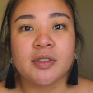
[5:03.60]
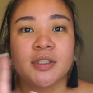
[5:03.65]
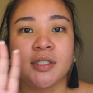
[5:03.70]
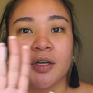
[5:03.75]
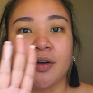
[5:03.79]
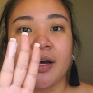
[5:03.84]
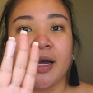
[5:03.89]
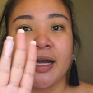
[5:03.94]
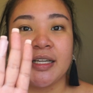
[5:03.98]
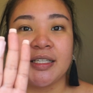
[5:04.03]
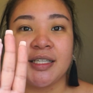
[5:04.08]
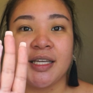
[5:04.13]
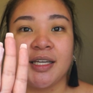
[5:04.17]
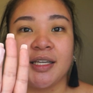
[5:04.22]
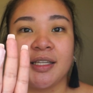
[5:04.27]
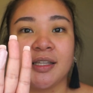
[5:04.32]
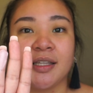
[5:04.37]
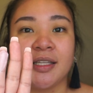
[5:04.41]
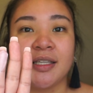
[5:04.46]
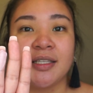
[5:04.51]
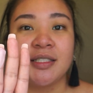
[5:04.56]
So I take
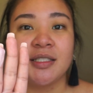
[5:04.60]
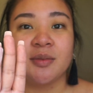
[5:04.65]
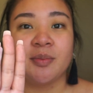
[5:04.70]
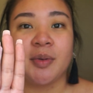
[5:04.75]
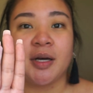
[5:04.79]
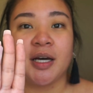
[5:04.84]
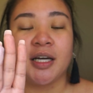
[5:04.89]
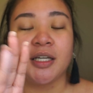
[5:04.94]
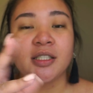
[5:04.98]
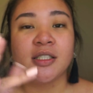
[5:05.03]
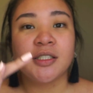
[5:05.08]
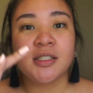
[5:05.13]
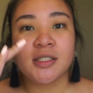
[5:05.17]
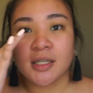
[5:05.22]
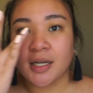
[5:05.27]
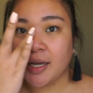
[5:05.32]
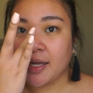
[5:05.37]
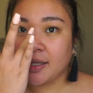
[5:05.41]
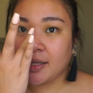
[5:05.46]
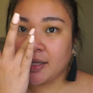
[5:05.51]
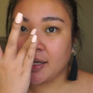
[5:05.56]
this much
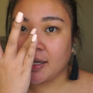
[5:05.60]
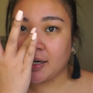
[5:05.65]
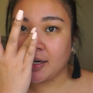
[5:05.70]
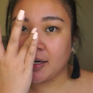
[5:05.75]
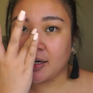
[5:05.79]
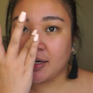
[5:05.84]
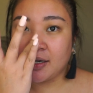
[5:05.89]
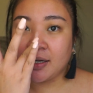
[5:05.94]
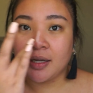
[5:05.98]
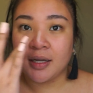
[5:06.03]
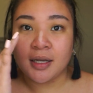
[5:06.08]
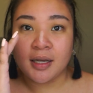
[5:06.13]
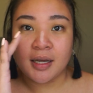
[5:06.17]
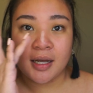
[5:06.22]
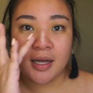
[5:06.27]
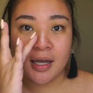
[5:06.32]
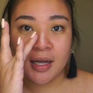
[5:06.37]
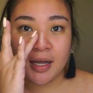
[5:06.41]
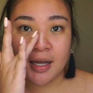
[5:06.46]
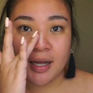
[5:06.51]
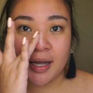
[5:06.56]
and then
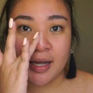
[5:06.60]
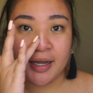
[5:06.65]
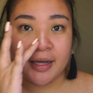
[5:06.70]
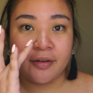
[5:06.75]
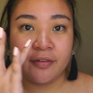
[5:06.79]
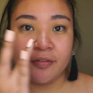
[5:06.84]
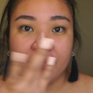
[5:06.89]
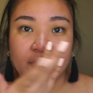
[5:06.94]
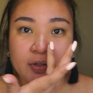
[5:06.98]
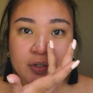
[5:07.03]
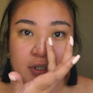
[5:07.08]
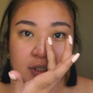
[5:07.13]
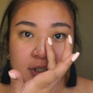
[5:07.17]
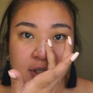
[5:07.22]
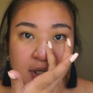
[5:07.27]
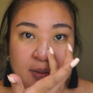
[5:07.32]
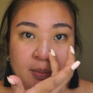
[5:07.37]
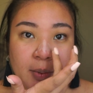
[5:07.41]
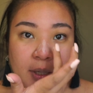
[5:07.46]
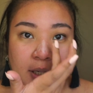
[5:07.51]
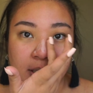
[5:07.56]
I focus
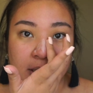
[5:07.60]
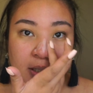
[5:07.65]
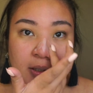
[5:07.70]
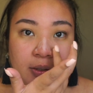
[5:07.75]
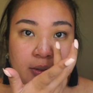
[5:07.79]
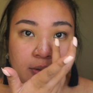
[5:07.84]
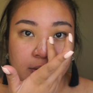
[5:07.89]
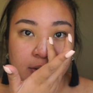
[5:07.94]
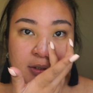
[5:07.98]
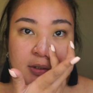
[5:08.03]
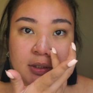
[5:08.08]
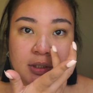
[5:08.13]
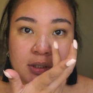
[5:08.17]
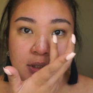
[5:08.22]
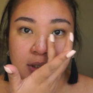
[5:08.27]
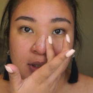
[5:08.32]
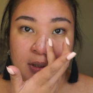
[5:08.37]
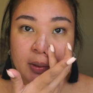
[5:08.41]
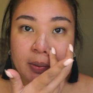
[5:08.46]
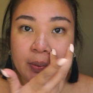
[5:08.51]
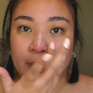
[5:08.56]
on my nose
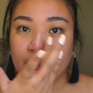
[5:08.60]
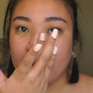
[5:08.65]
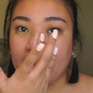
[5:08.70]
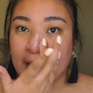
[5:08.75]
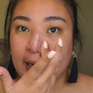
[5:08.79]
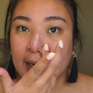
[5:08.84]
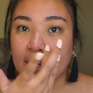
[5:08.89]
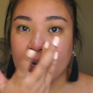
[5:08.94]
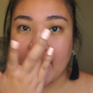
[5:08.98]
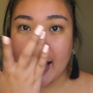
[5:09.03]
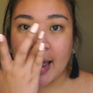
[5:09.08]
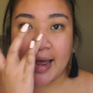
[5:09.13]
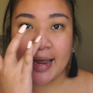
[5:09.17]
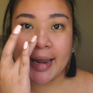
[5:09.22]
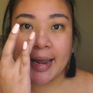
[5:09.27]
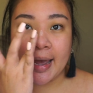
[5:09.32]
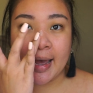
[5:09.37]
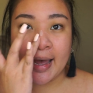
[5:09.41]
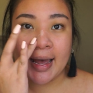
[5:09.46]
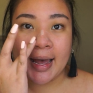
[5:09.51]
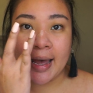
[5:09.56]
where I
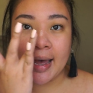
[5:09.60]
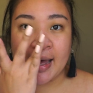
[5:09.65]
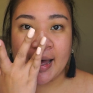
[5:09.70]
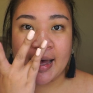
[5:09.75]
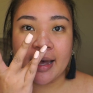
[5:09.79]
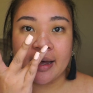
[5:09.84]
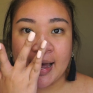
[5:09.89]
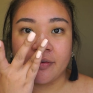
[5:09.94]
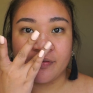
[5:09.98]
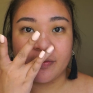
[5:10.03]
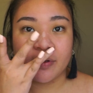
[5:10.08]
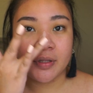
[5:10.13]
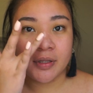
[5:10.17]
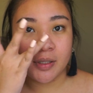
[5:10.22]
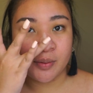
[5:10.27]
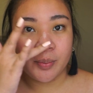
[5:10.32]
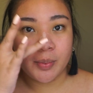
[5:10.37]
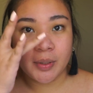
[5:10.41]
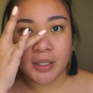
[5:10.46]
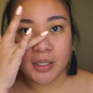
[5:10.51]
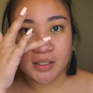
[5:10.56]
have the
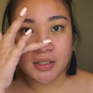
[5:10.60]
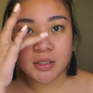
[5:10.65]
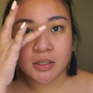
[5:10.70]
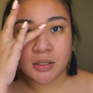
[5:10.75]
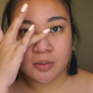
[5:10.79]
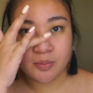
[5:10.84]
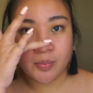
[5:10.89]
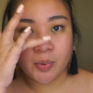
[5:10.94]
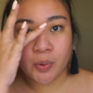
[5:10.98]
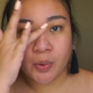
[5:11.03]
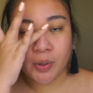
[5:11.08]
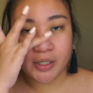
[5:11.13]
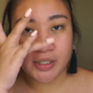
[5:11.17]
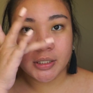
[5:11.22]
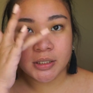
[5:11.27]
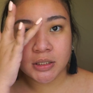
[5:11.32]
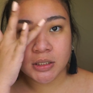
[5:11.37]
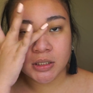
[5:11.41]
biggest pores.